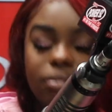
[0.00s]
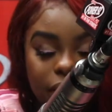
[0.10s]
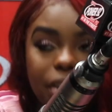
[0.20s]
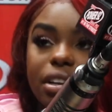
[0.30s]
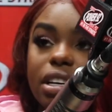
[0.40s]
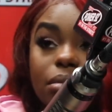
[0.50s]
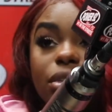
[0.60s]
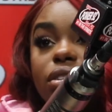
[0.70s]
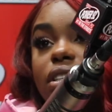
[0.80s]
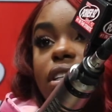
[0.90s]
very good
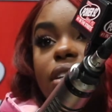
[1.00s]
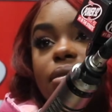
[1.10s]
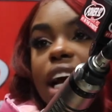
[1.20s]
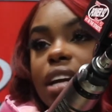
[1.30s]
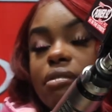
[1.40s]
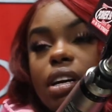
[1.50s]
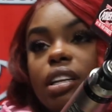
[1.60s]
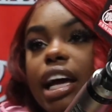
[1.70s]
music. Not even gonna